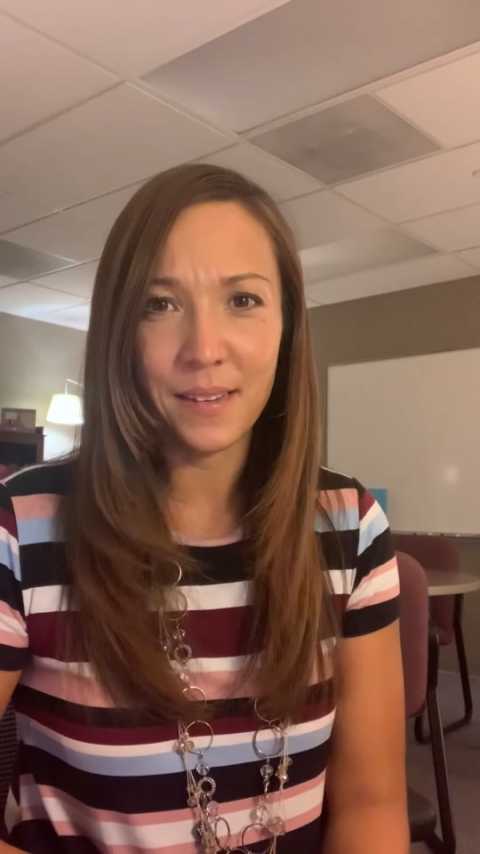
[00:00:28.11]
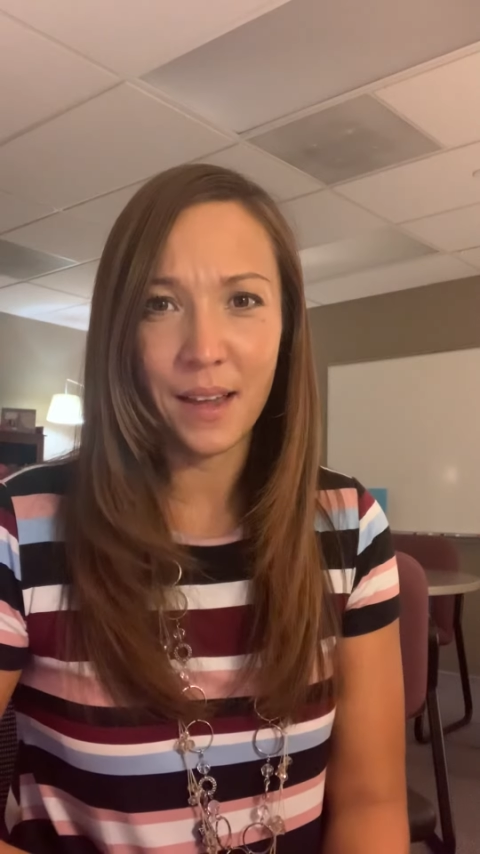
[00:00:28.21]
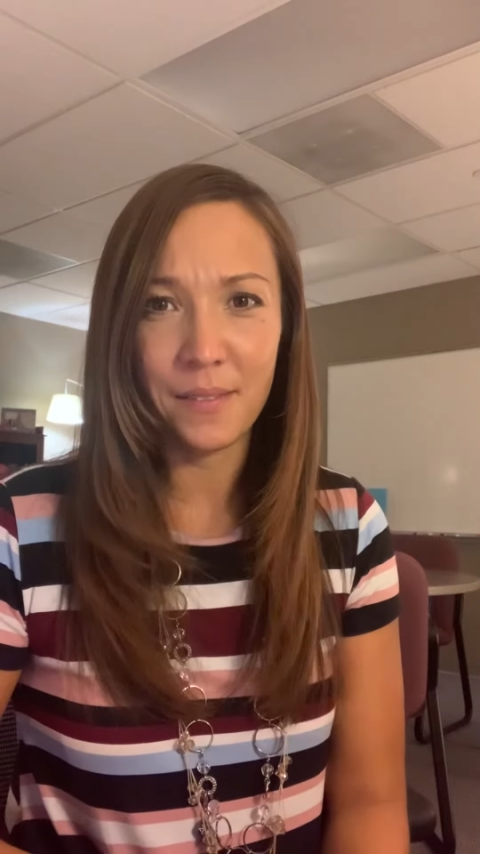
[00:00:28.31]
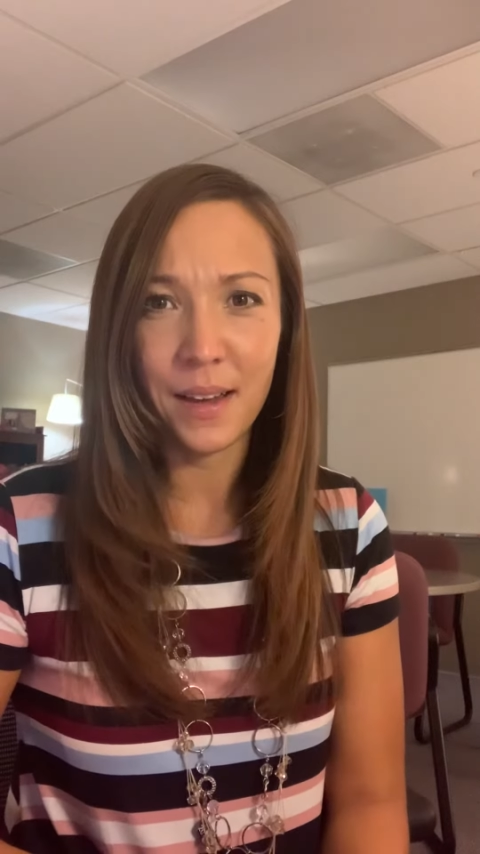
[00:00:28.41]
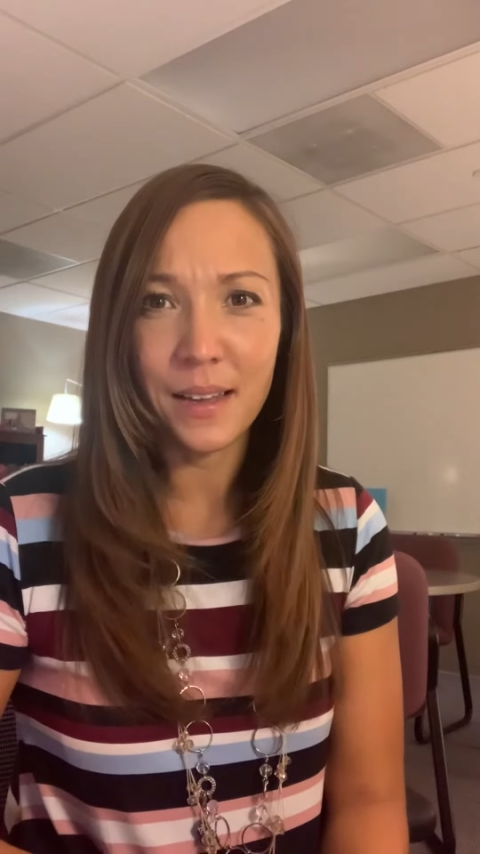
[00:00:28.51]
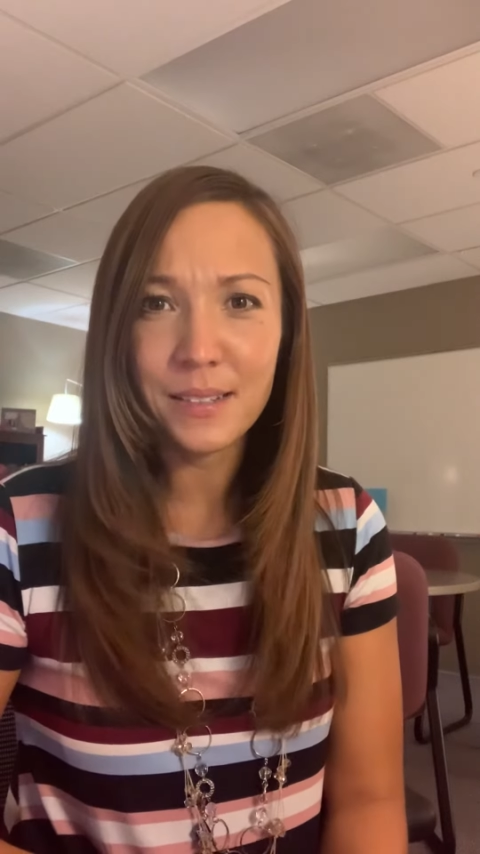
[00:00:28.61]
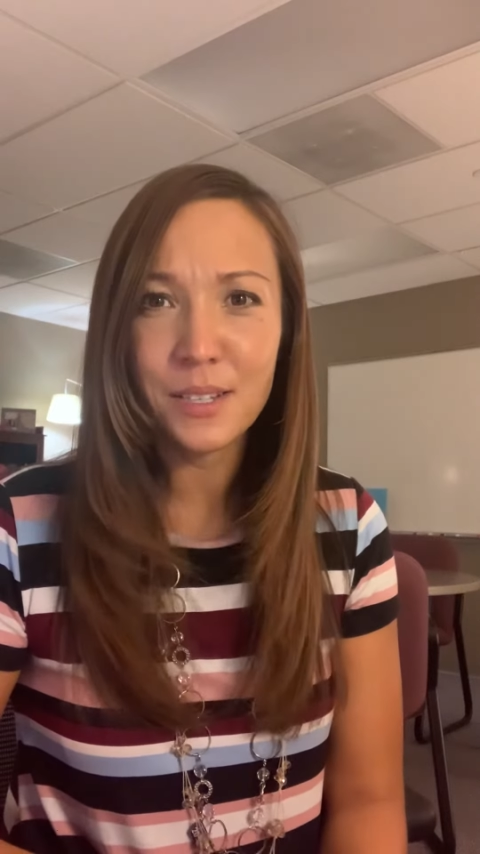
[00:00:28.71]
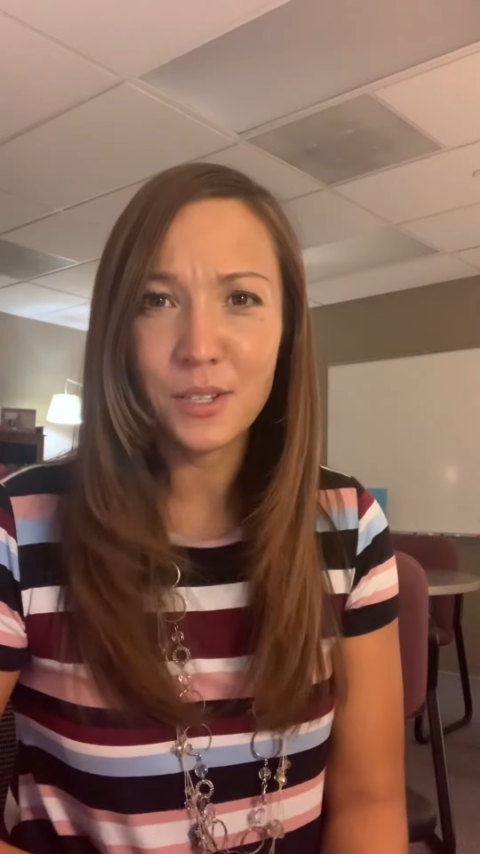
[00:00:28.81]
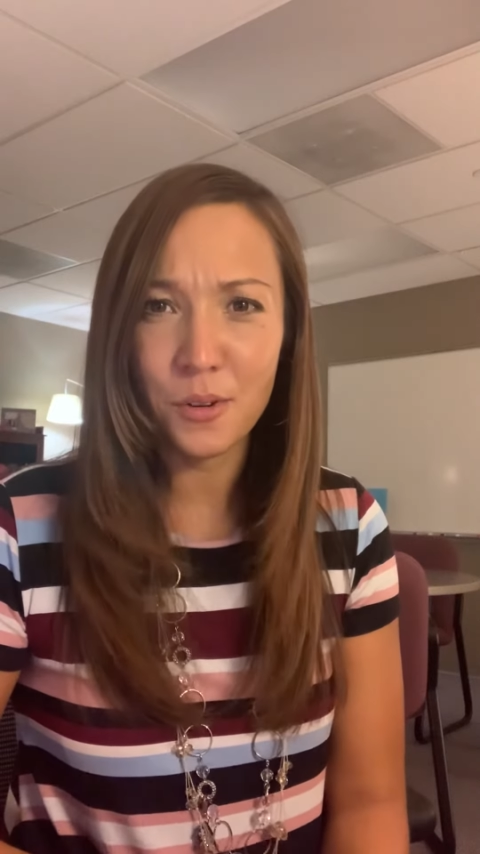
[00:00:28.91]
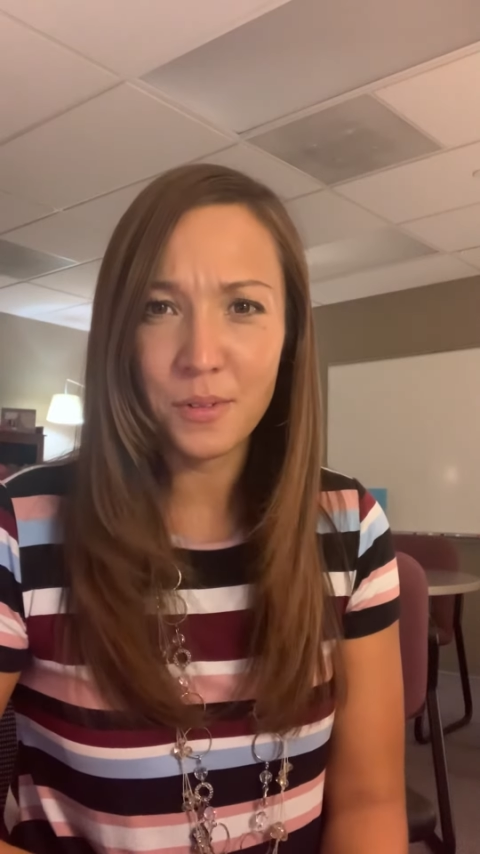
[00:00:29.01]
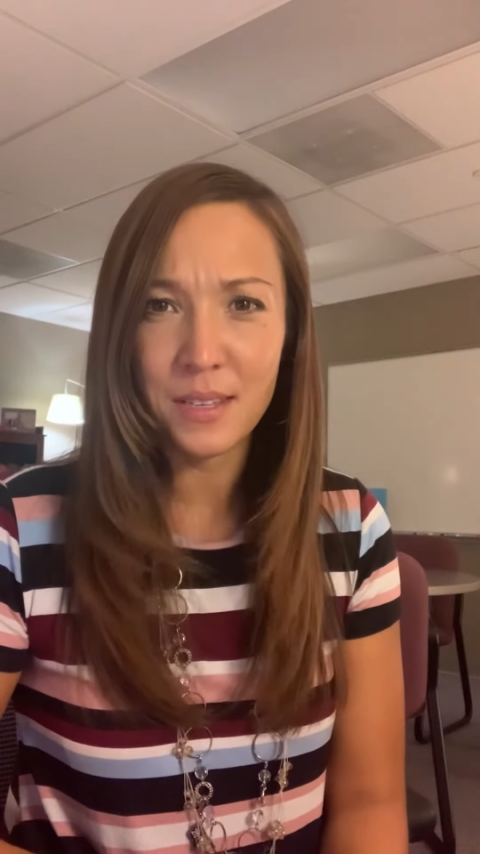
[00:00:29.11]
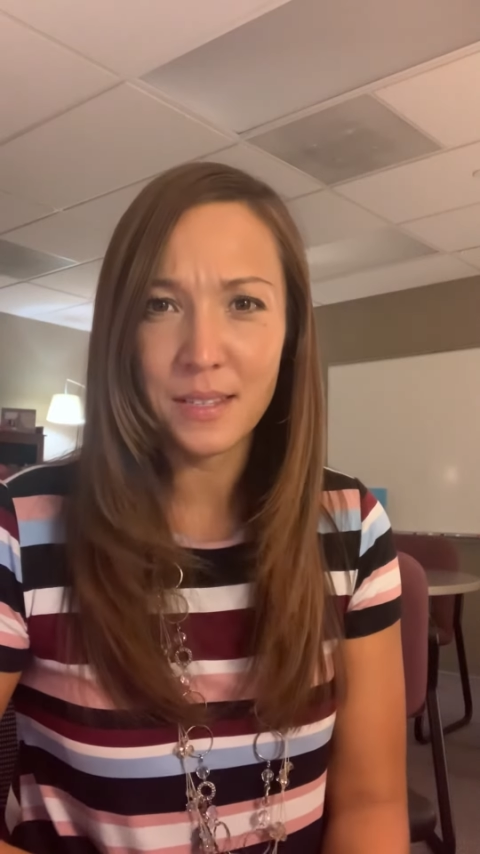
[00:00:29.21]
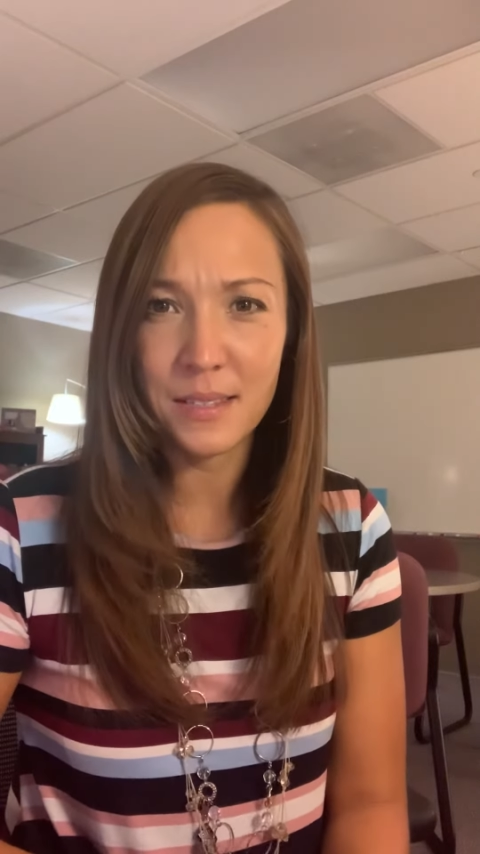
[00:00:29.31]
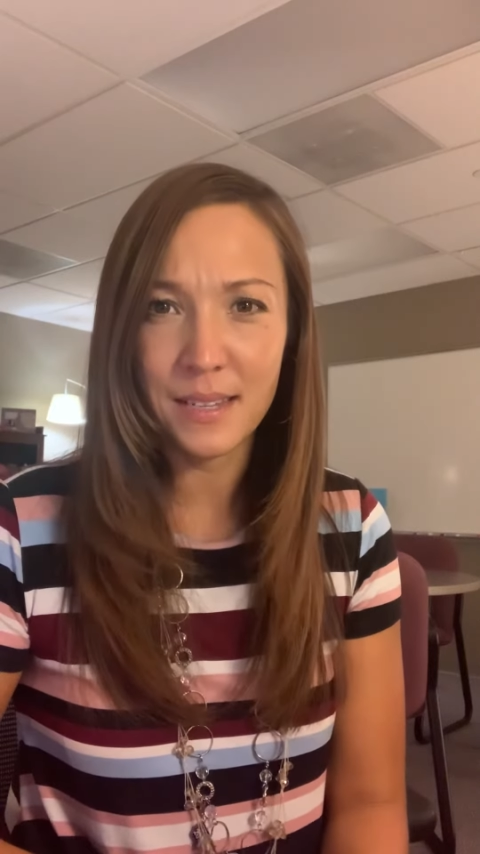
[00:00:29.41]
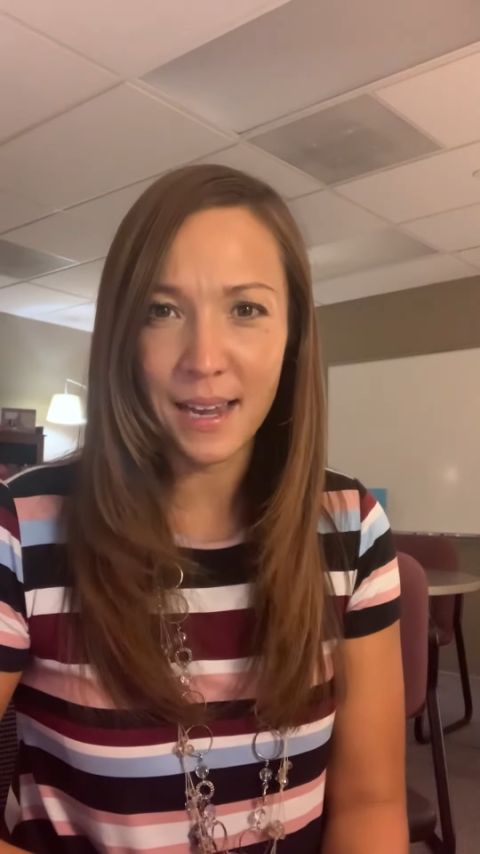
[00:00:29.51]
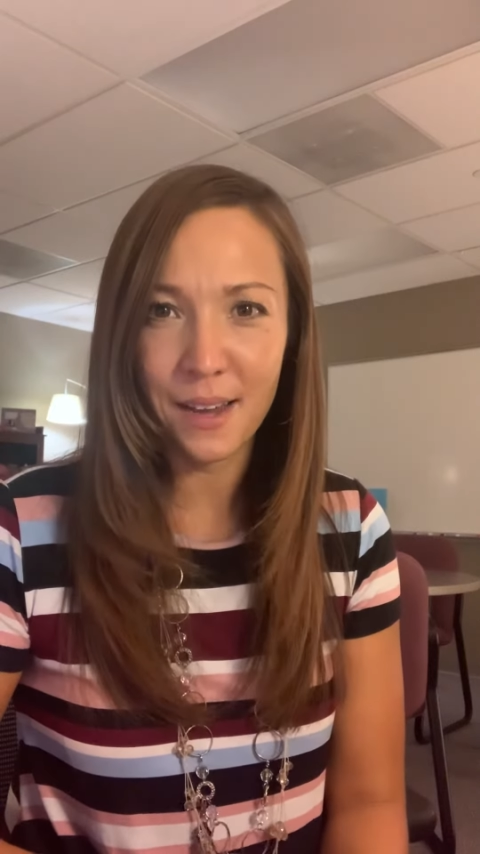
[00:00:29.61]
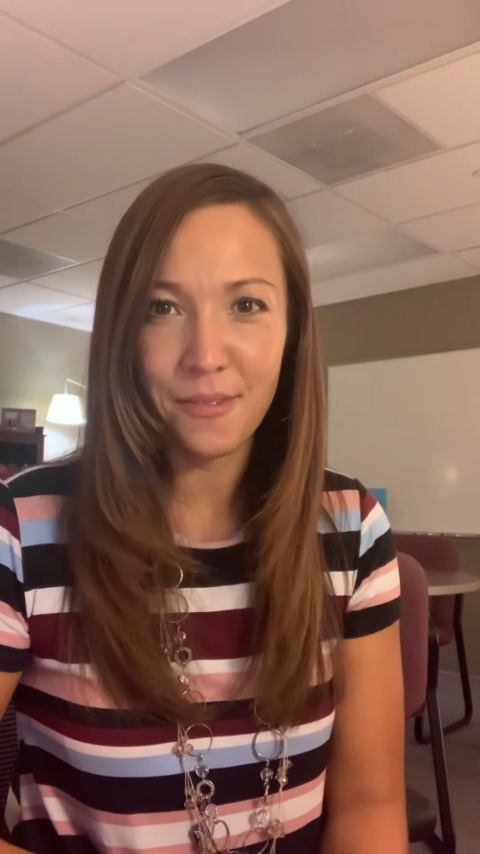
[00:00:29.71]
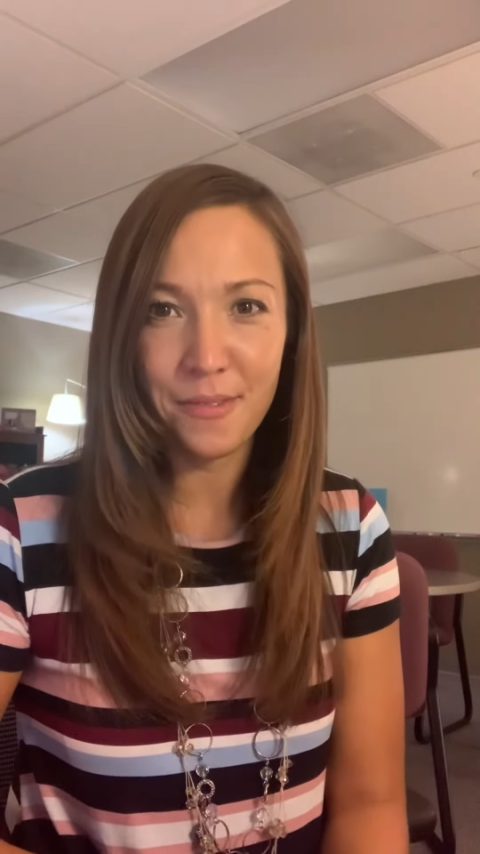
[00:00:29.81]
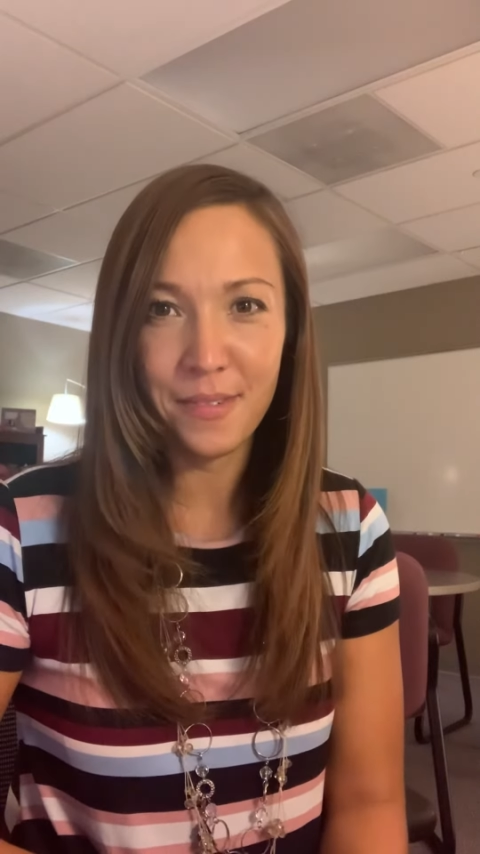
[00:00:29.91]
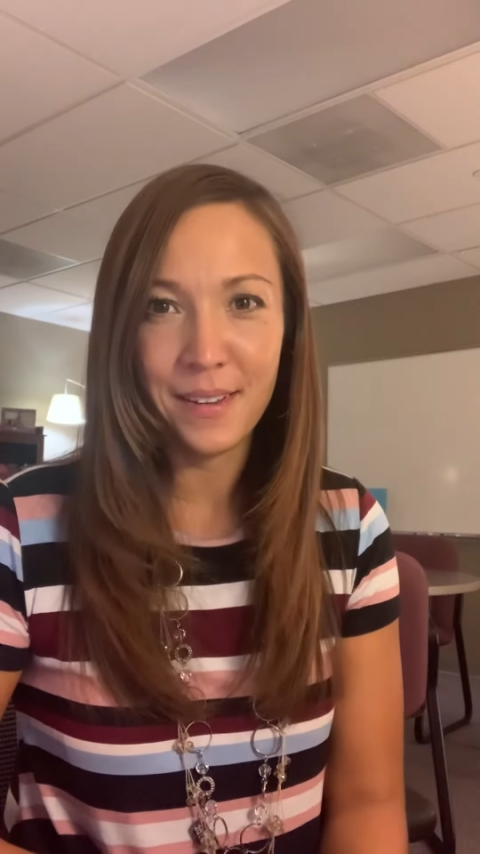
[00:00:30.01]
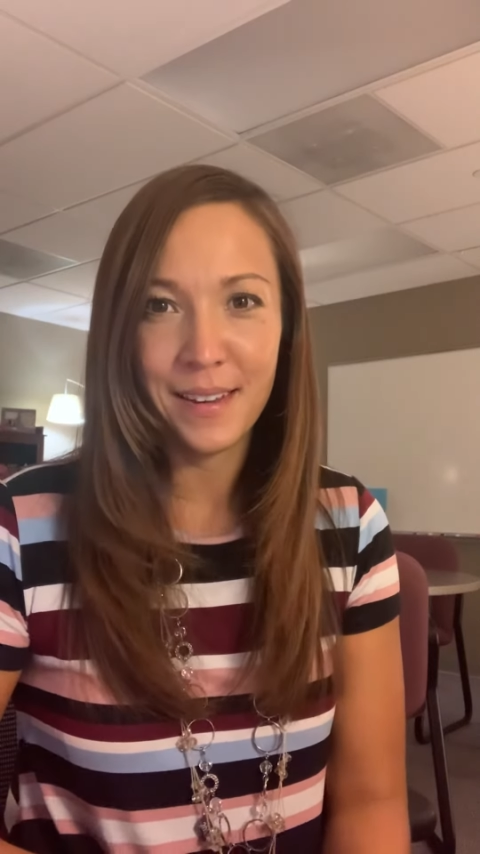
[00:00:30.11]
I've gotten to know this staff